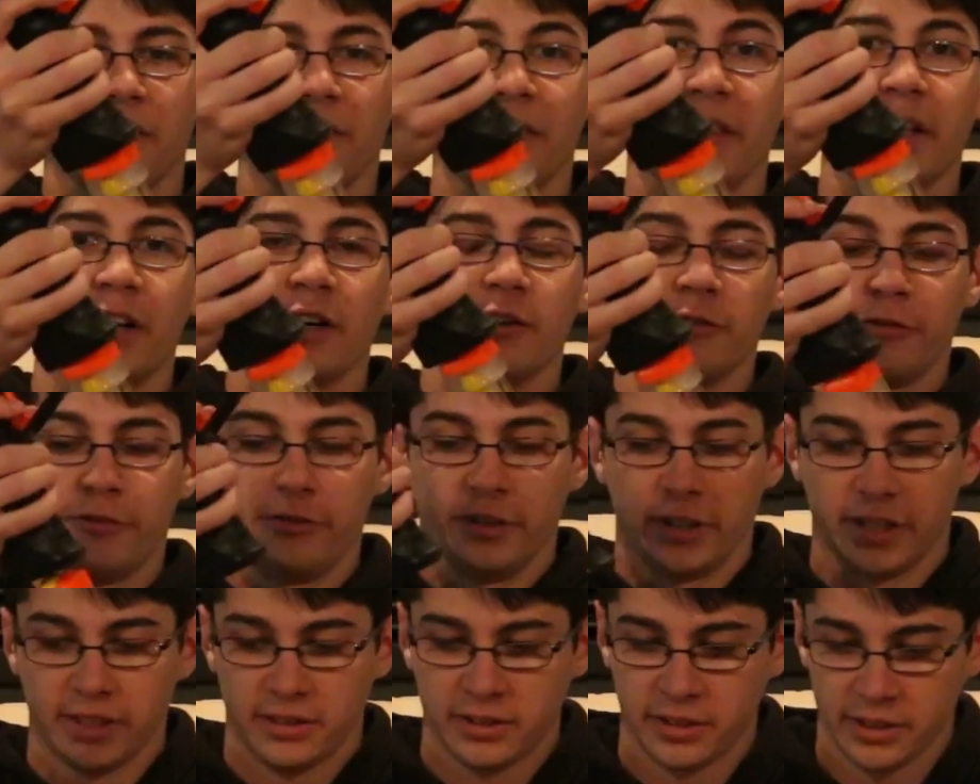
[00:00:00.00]
they don't
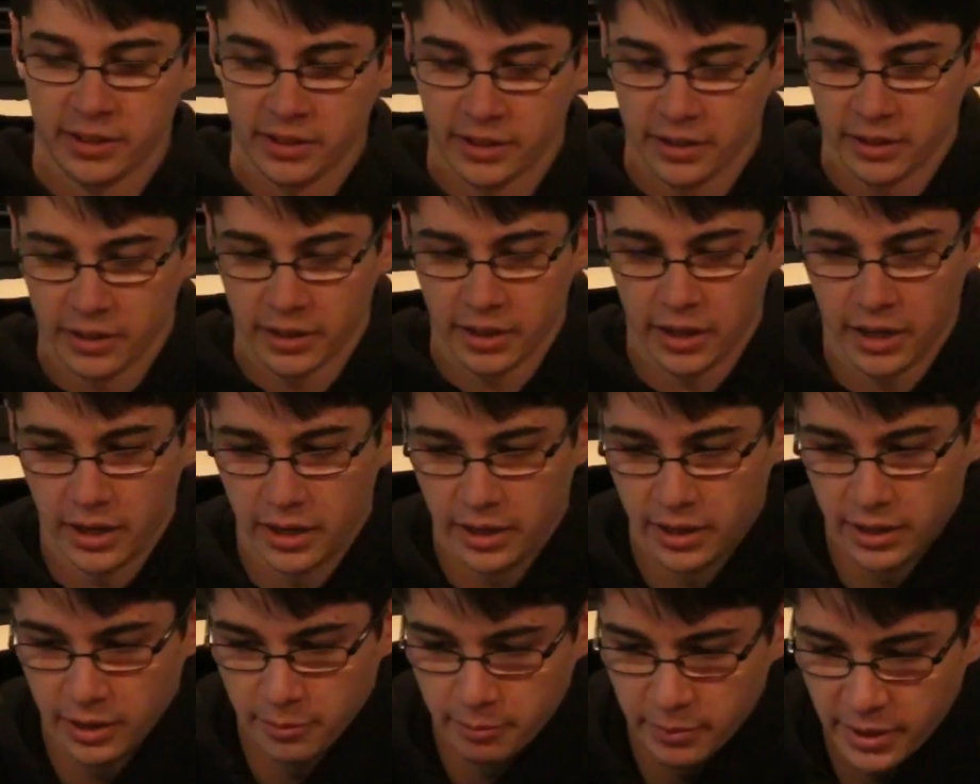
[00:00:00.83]
fit.
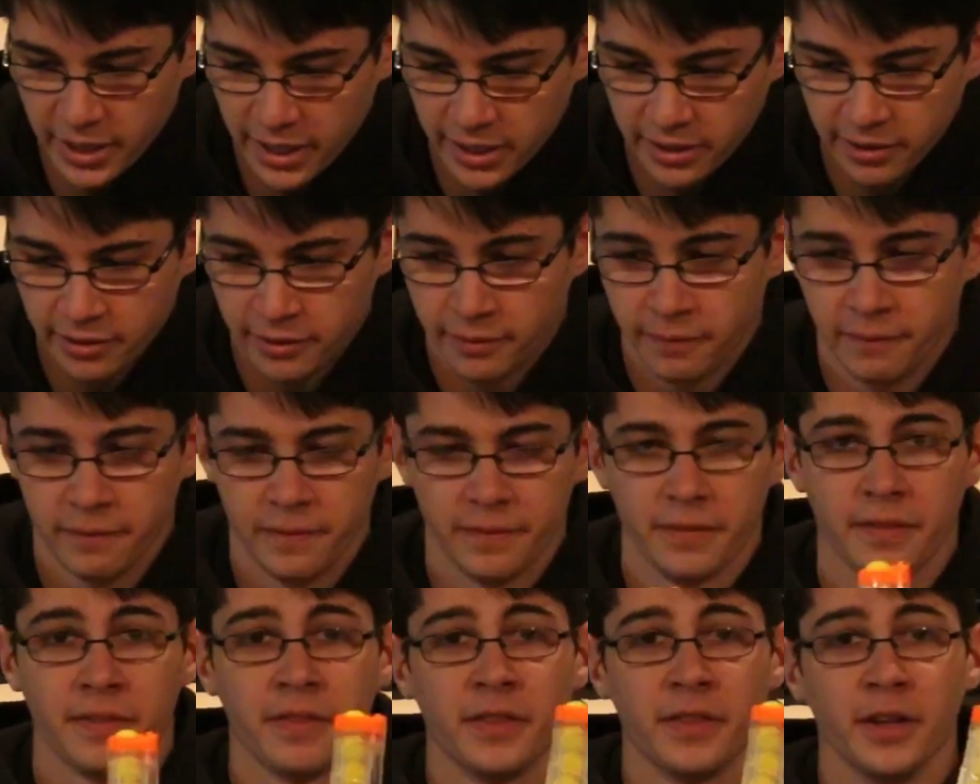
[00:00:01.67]
And
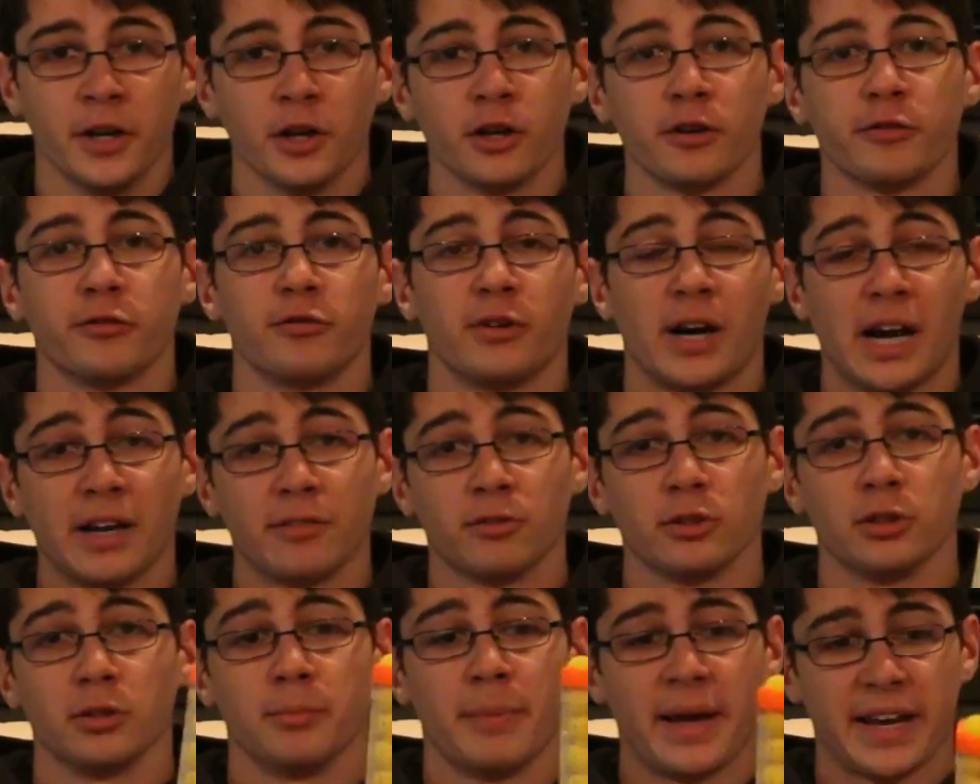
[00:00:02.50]
the Nerf
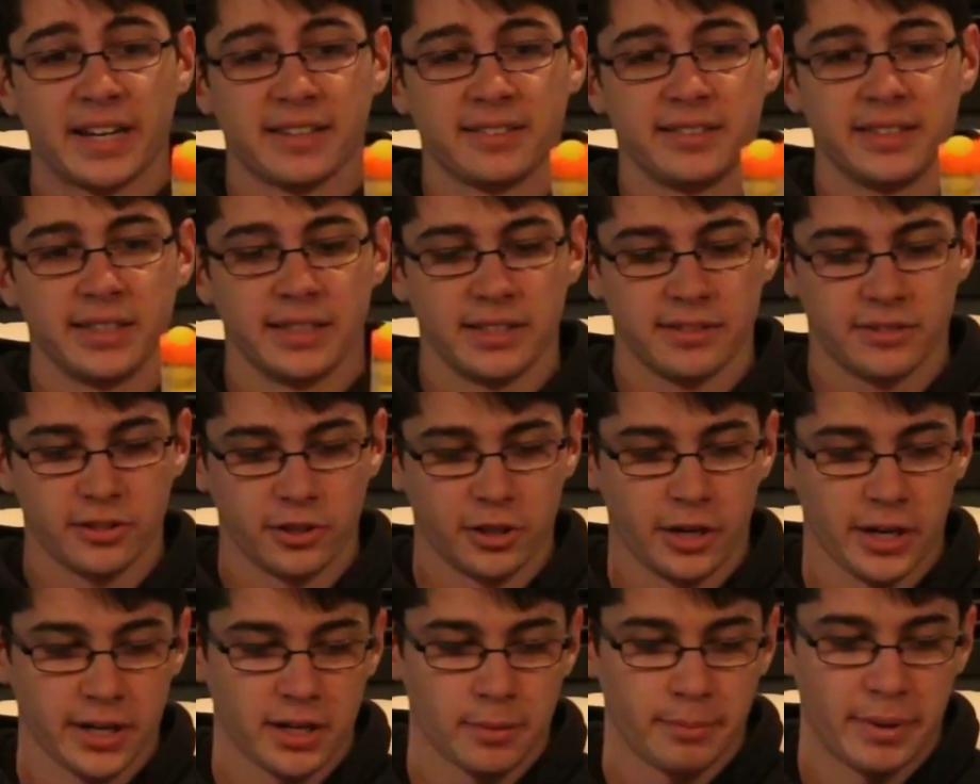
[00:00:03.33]
Rival magazines are
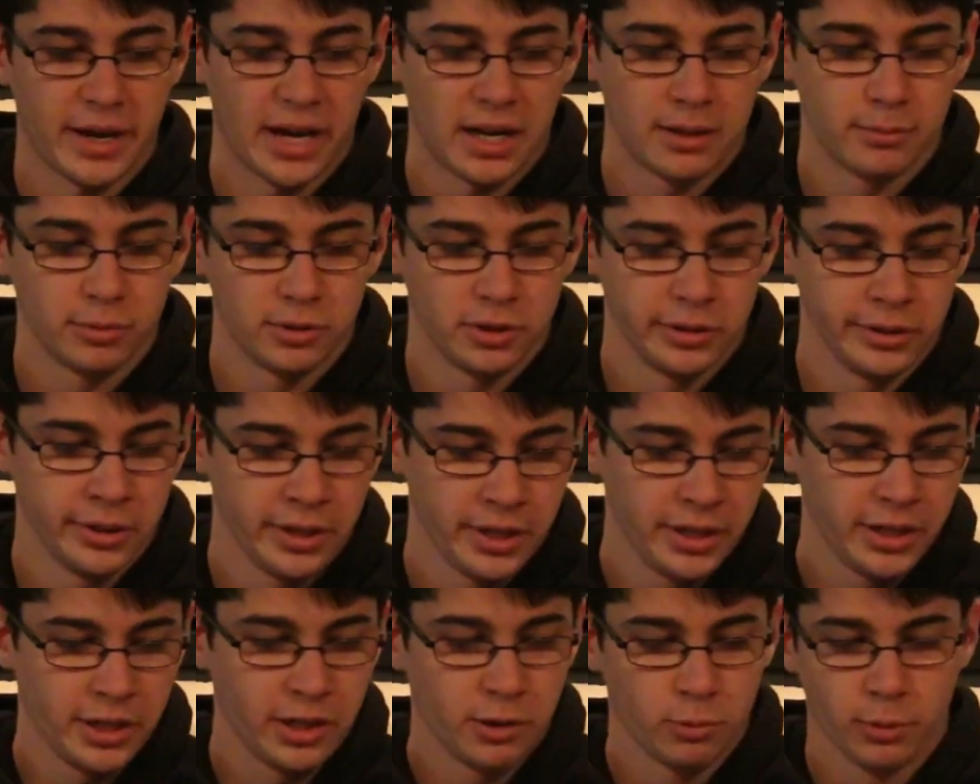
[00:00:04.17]
not compatible
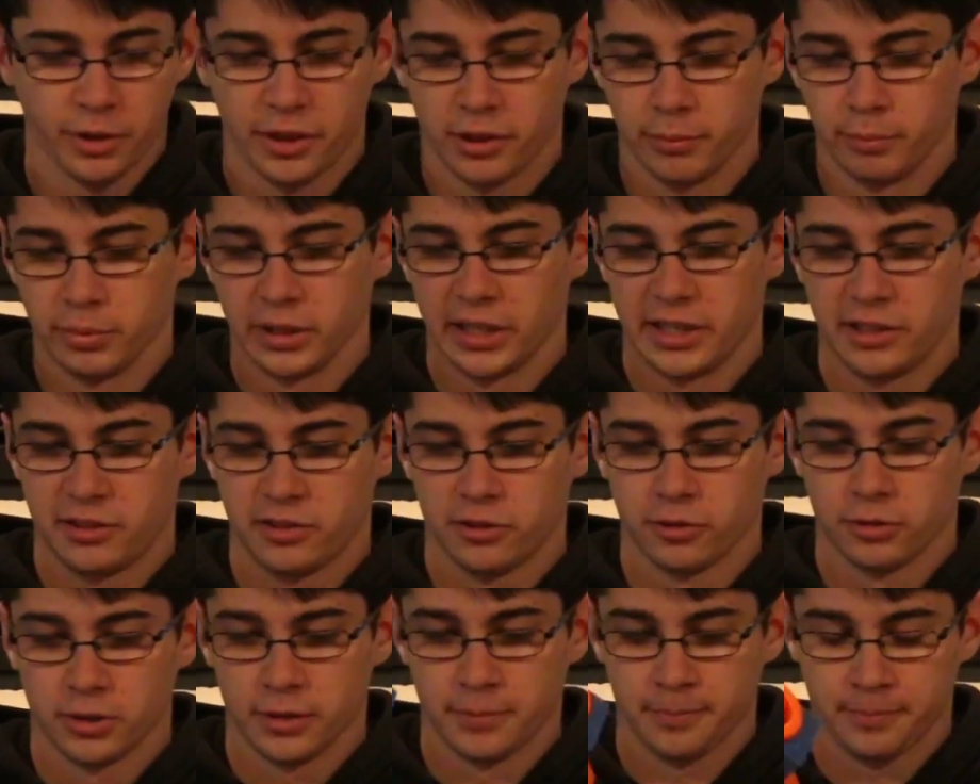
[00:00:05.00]
with the Blaze
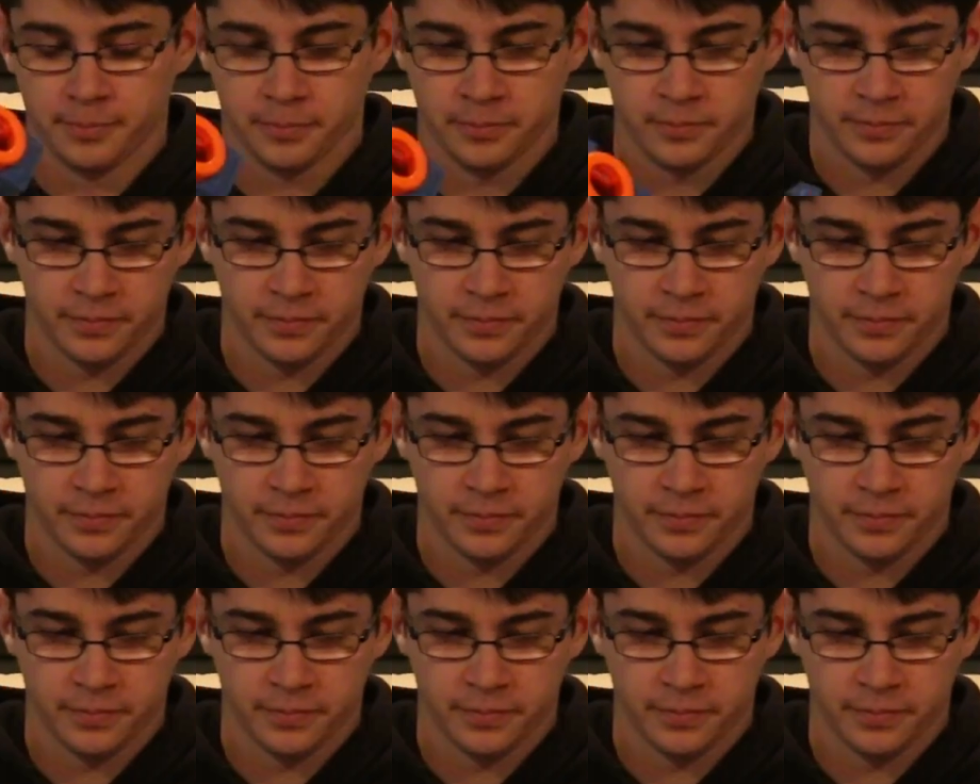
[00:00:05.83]
Storm.